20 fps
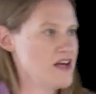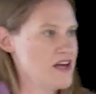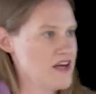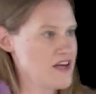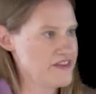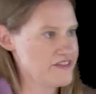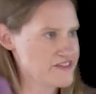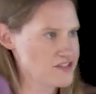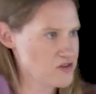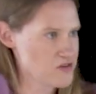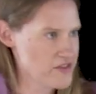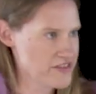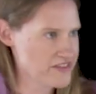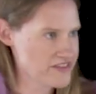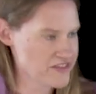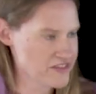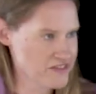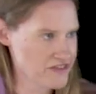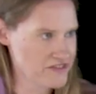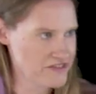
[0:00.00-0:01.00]
And so this
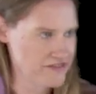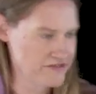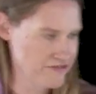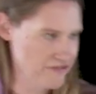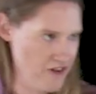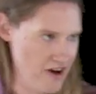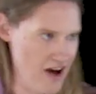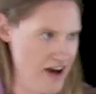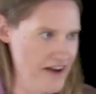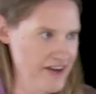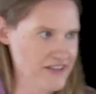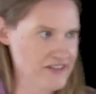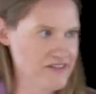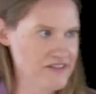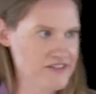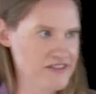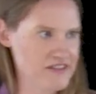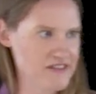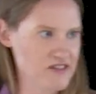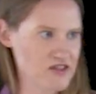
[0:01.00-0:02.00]
is fine.
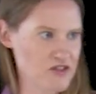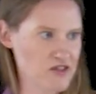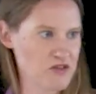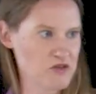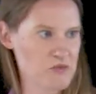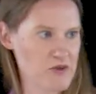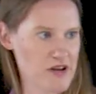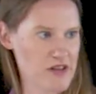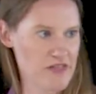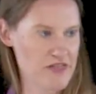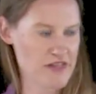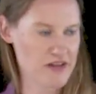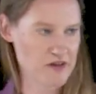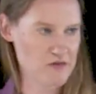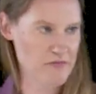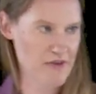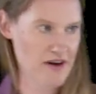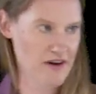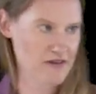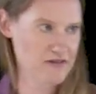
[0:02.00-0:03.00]
This is a good way to think
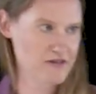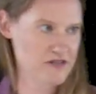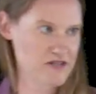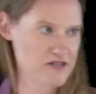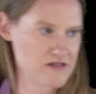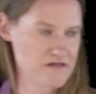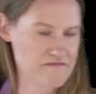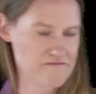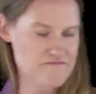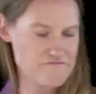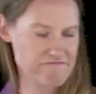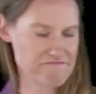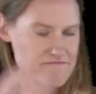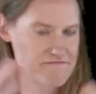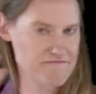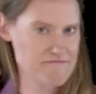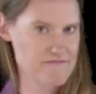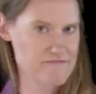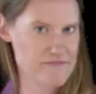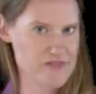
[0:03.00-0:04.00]
about
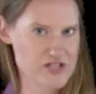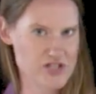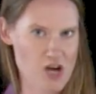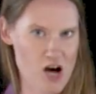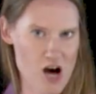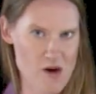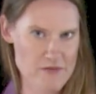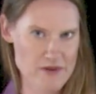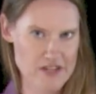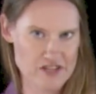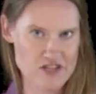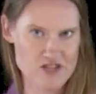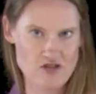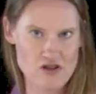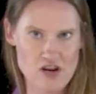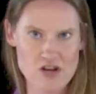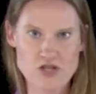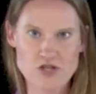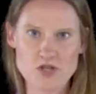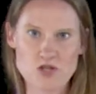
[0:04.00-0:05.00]
atomic
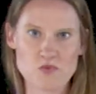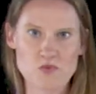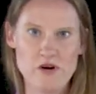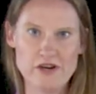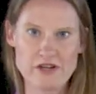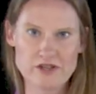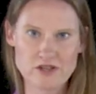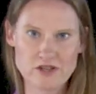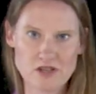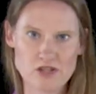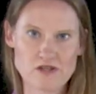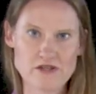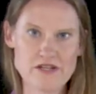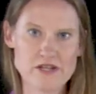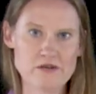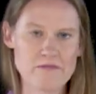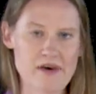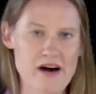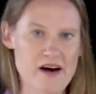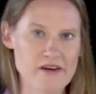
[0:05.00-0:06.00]
structure while you're
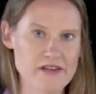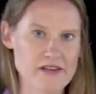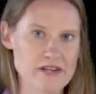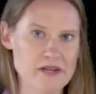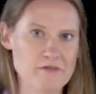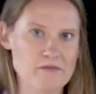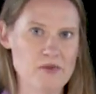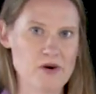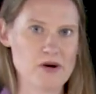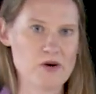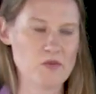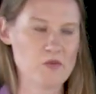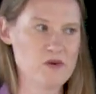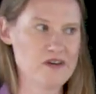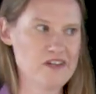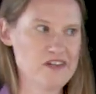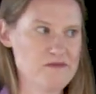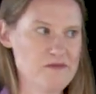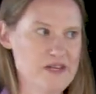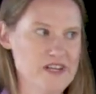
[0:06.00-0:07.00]
learning about it. But
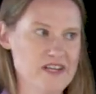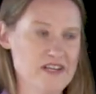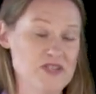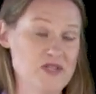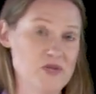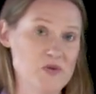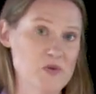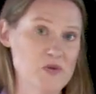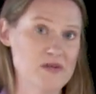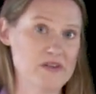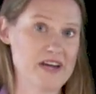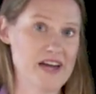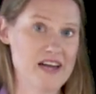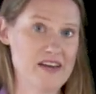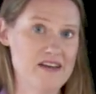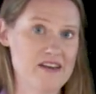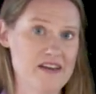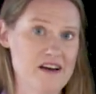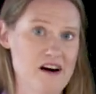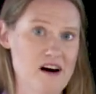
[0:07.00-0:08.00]
once we get to
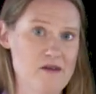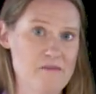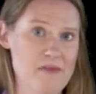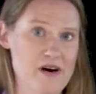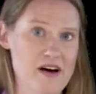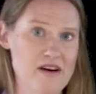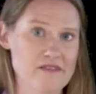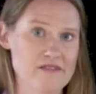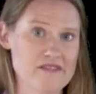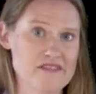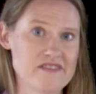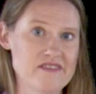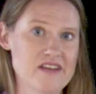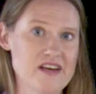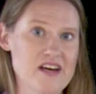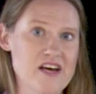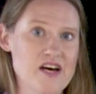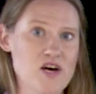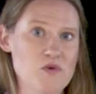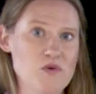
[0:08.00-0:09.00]
organic compounds,
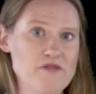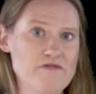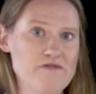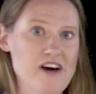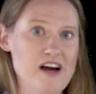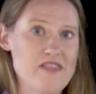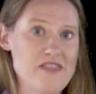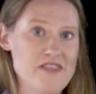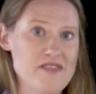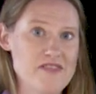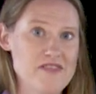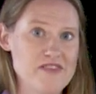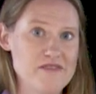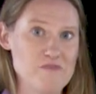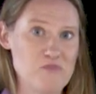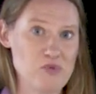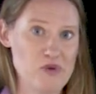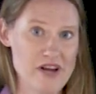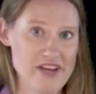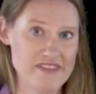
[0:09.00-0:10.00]
we find that this
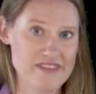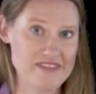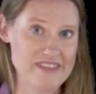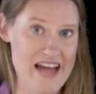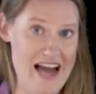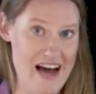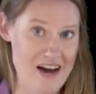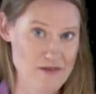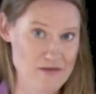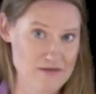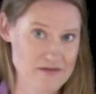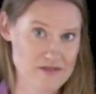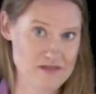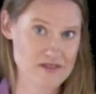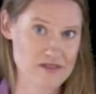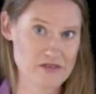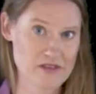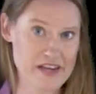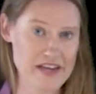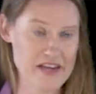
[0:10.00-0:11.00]
breaks down,
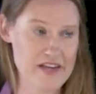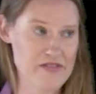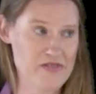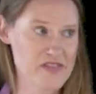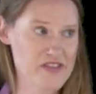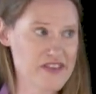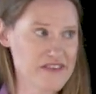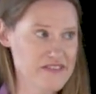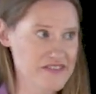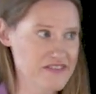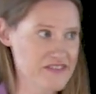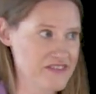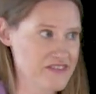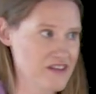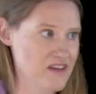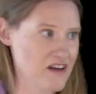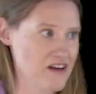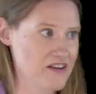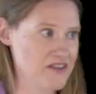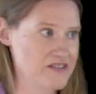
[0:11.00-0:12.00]
okay? This
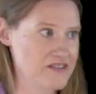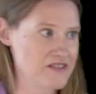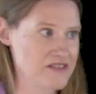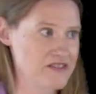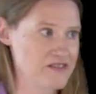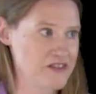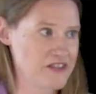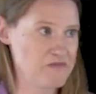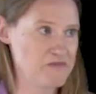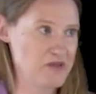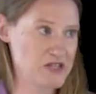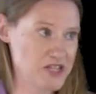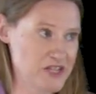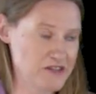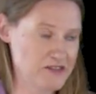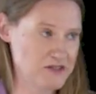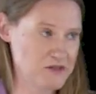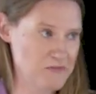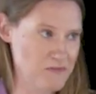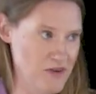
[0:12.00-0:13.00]

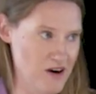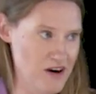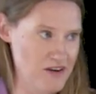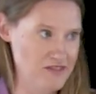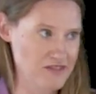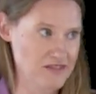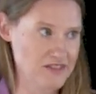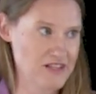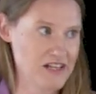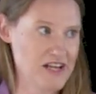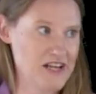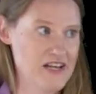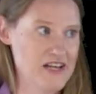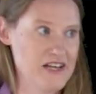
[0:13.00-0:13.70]
particular model